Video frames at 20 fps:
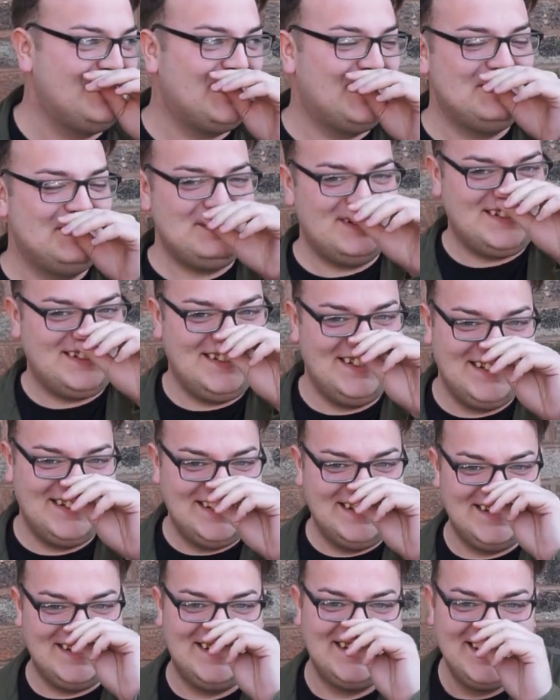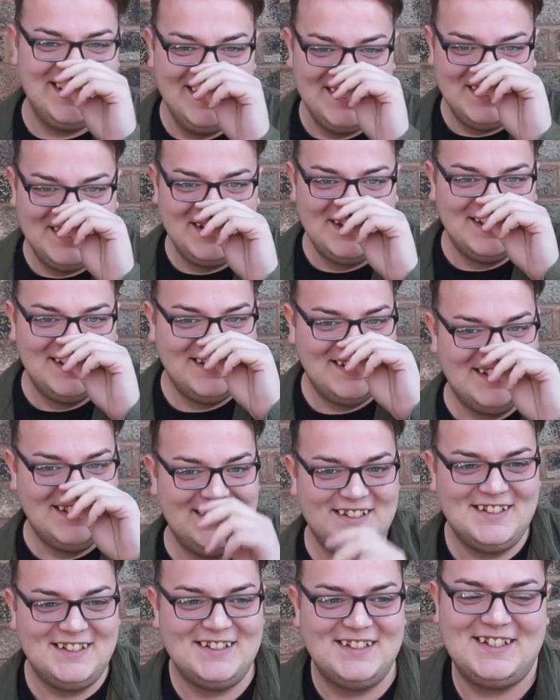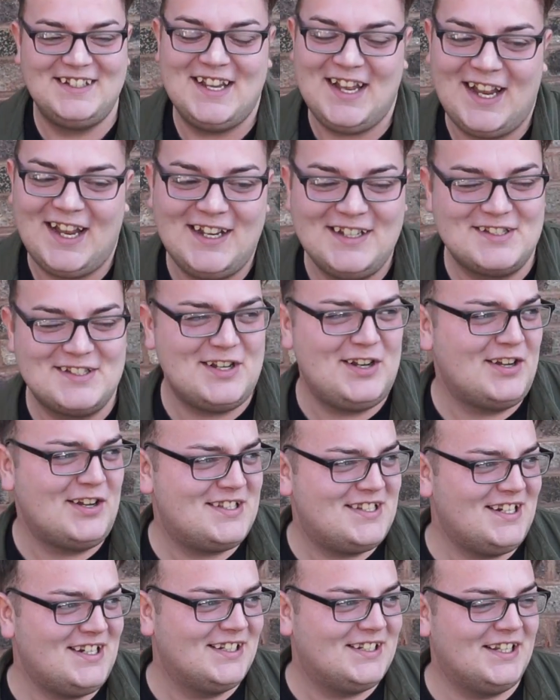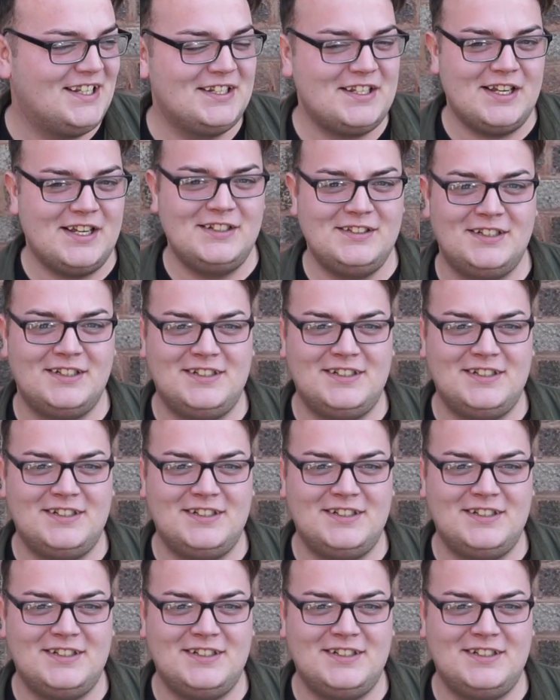know. You must have taken it. It's a lot to take in, yeah, isn't it? Yeah, it's a lot right. to take in. Yeah.